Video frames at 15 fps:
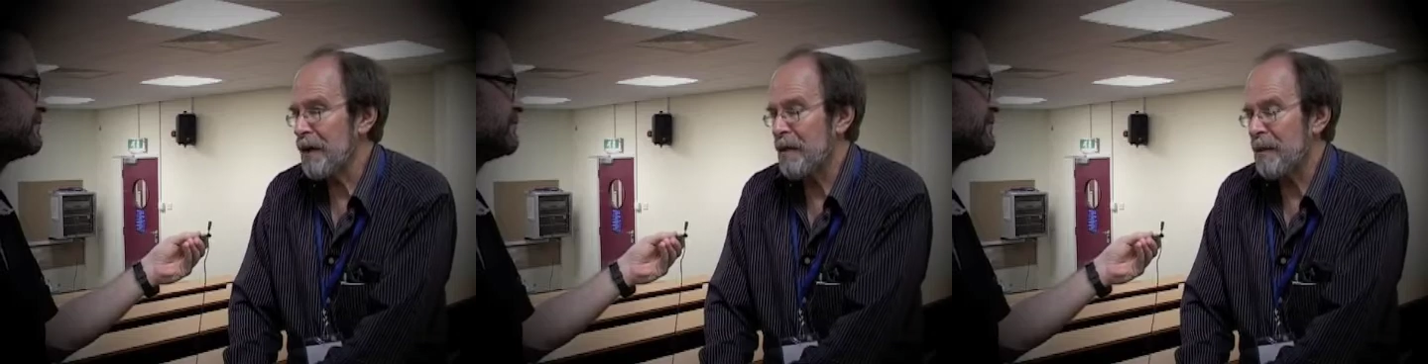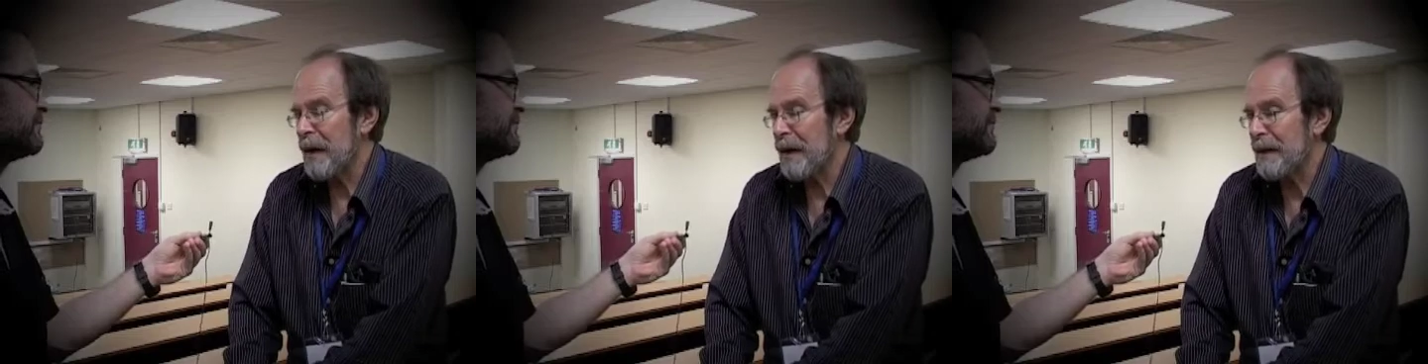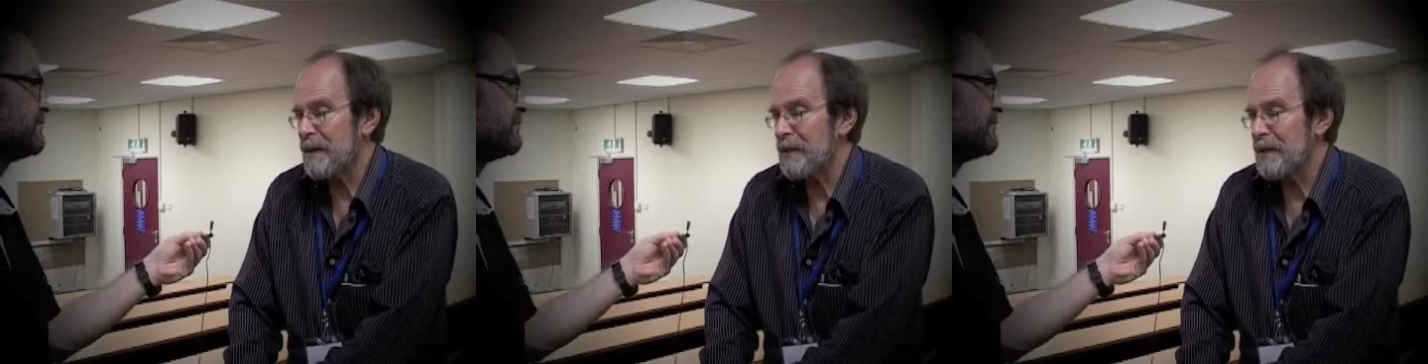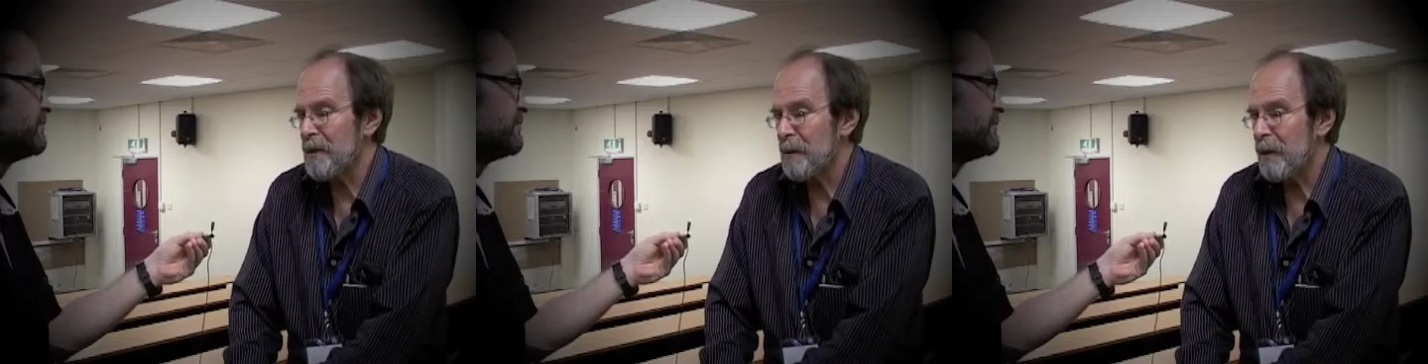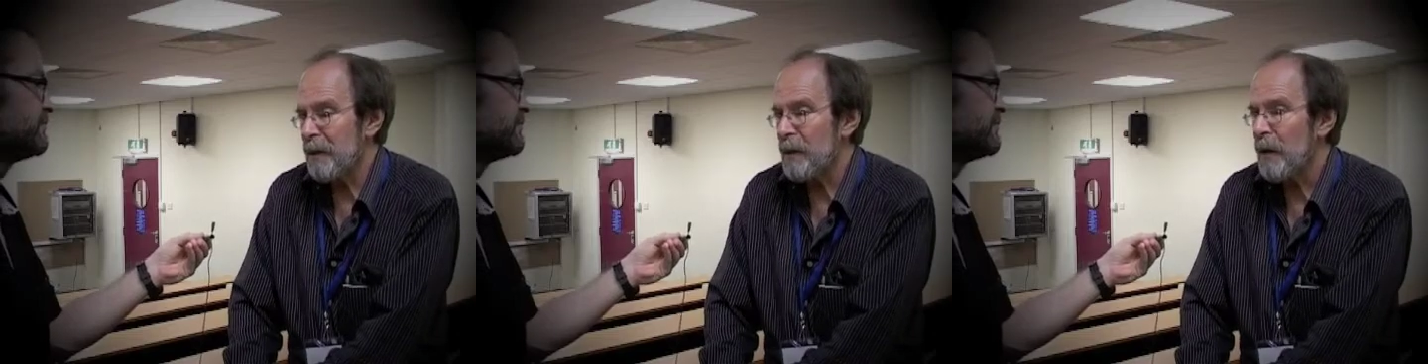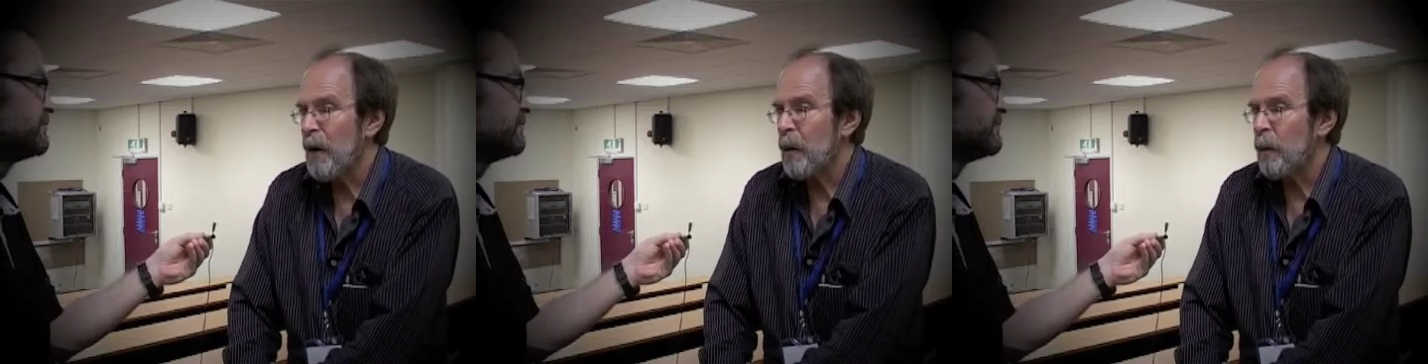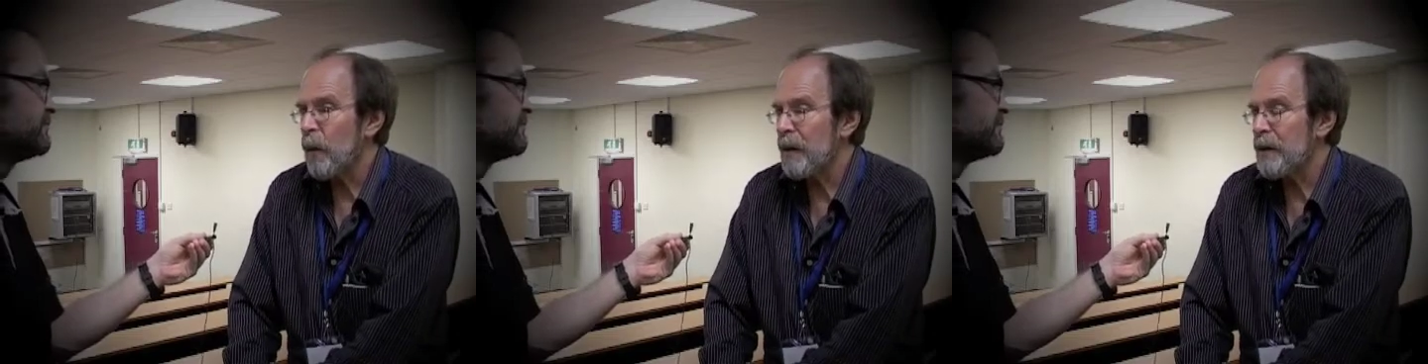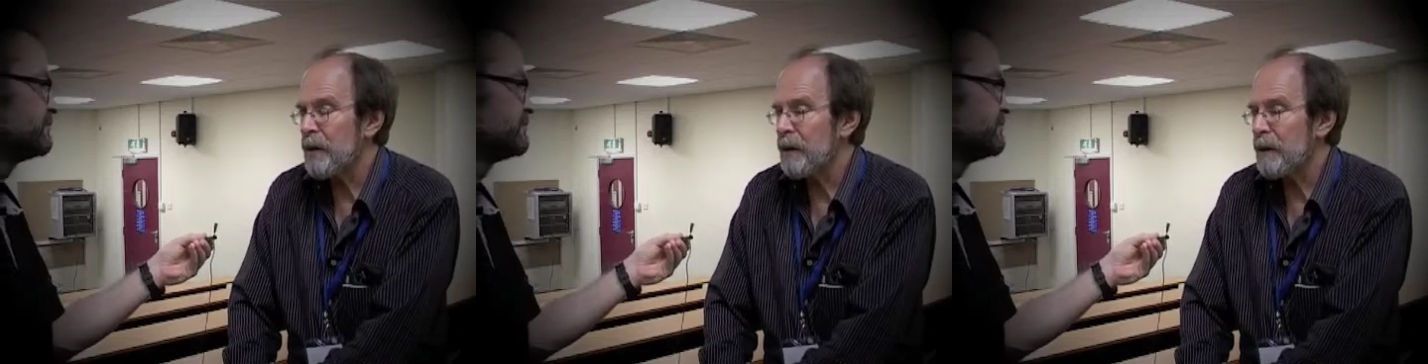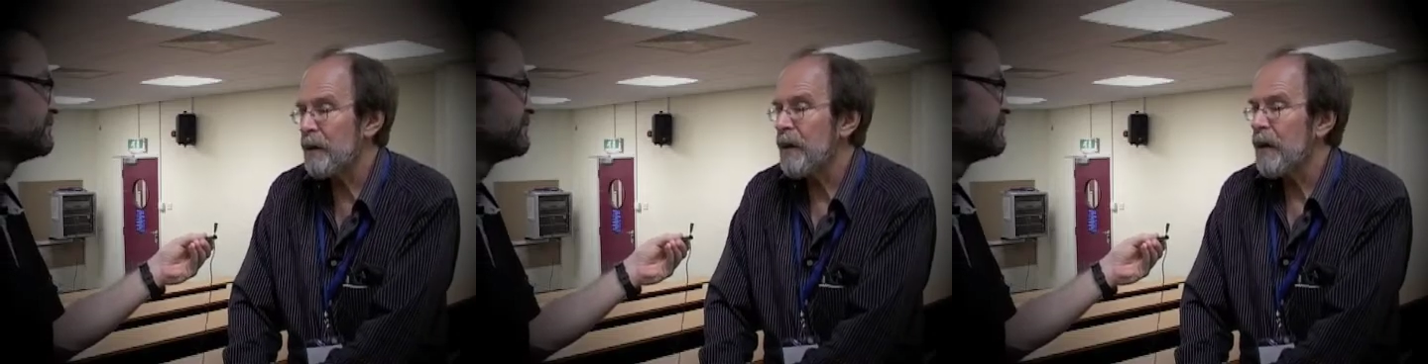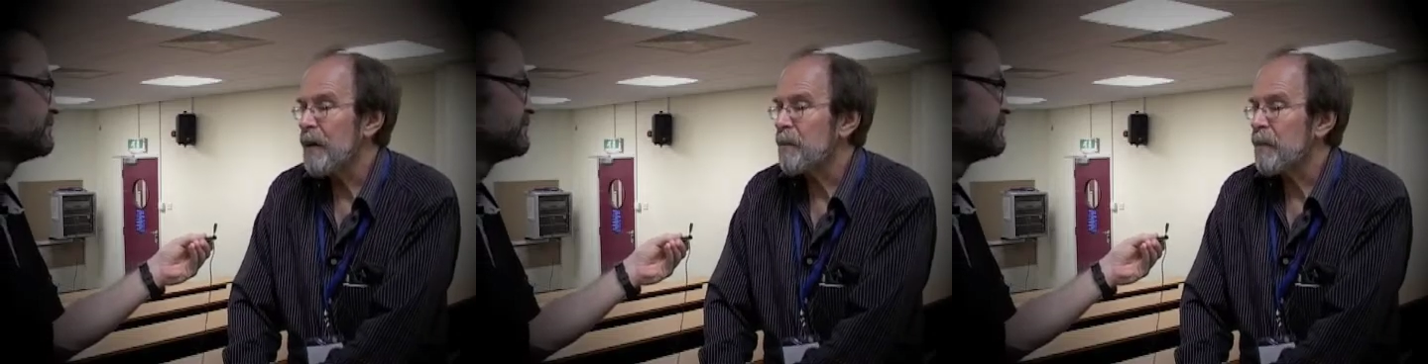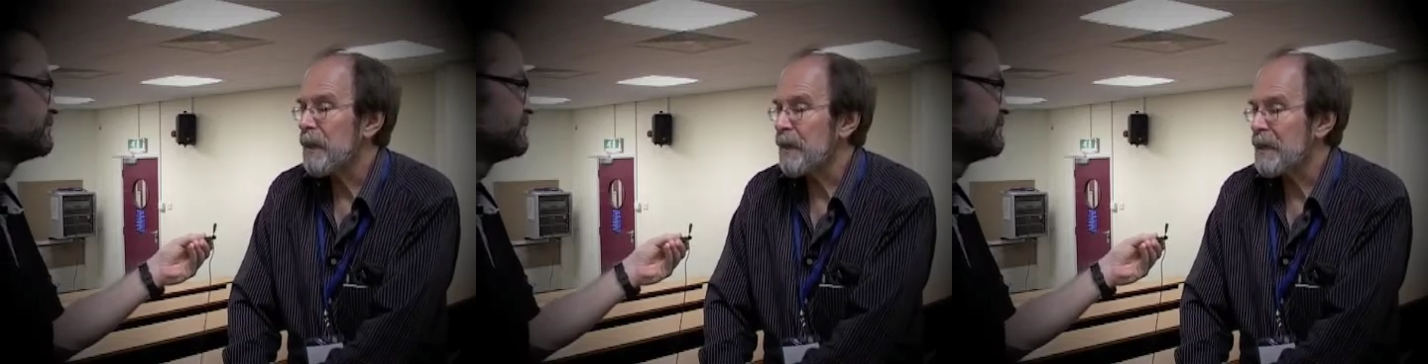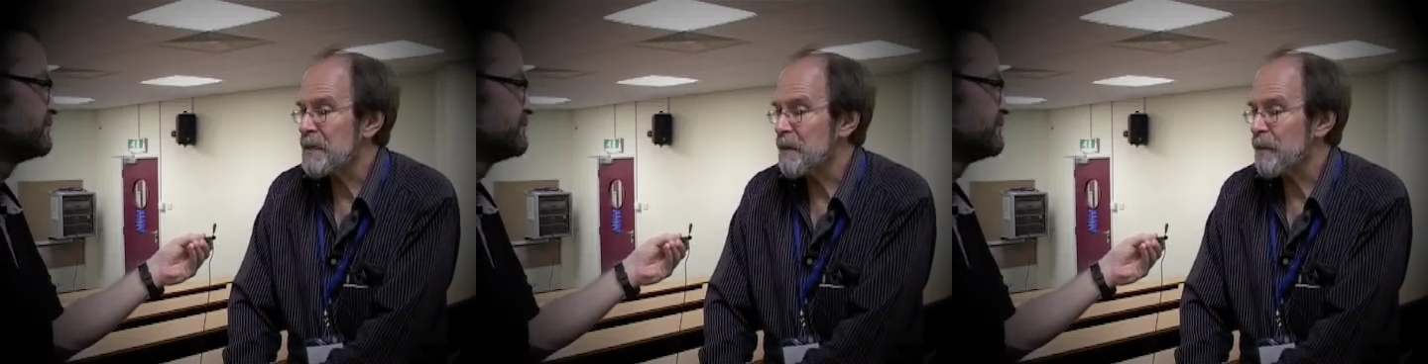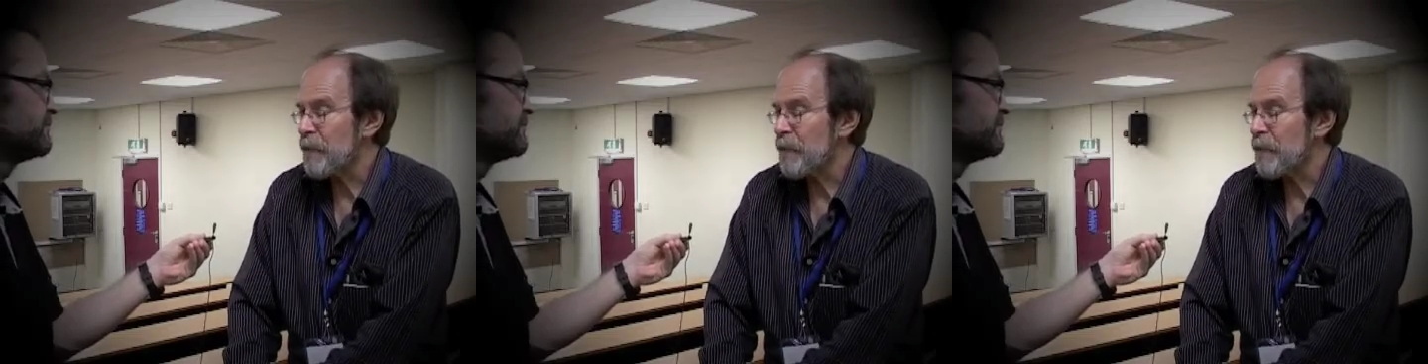of them had to do with whether it's